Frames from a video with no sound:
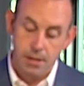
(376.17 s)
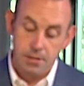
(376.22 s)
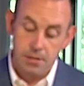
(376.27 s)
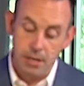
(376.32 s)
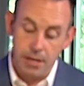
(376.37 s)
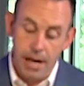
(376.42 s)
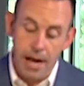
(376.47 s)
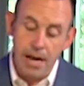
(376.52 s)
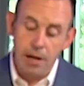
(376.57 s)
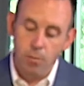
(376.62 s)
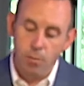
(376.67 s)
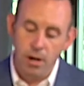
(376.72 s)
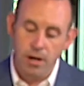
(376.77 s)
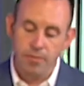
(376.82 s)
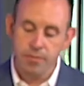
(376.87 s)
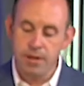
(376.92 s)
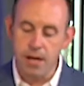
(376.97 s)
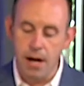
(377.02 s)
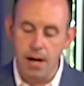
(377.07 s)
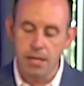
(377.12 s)
Tonight, what
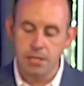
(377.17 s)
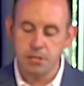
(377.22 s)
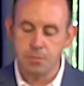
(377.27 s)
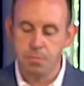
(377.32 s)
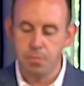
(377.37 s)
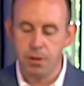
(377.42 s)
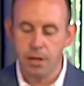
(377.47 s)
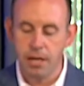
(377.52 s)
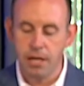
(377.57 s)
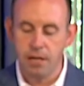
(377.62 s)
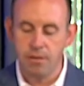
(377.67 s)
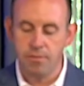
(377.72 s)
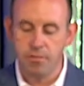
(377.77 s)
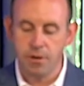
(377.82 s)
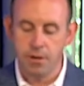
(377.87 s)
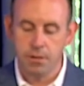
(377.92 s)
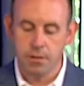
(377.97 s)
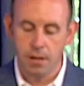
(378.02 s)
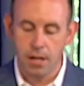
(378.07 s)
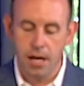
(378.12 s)
if God's plan
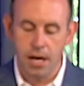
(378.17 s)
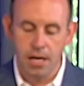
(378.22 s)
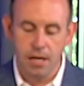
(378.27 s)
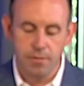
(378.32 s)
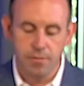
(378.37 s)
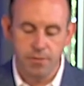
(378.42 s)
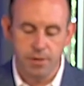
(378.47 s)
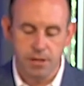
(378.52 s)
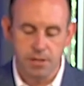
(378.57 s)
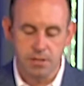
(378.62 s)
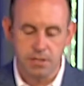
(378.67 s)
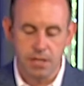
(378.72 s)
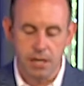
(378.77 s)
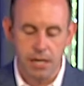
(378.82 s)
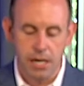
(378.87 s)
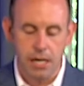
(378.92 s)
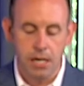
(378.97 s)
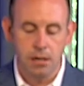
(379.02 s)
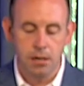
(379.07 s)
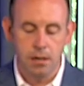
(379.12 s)
for your life is
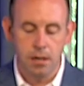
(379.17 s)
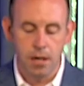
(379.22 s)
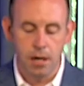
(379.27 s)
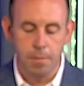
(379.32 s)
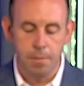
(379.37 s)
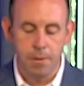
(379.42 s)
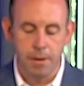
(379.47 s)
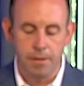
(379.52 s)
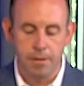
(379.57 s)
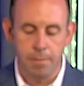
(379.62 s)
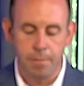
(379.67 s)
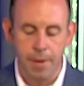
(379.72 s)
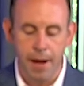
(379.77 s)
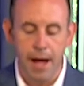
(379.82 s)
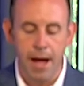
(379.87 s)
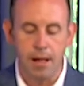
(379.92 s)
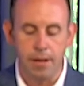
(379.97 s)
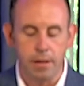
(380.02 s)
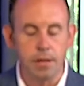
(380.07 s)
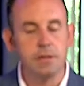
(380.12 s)
to end up in the
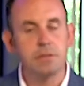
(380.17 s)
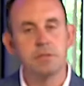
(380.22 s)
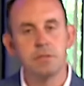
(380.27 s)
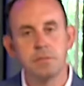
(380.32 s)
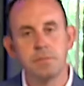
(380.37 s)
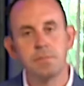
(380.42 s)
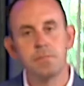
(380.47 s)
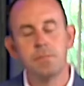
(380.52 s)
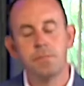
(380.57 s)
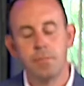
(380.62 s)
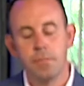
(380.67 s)
palace,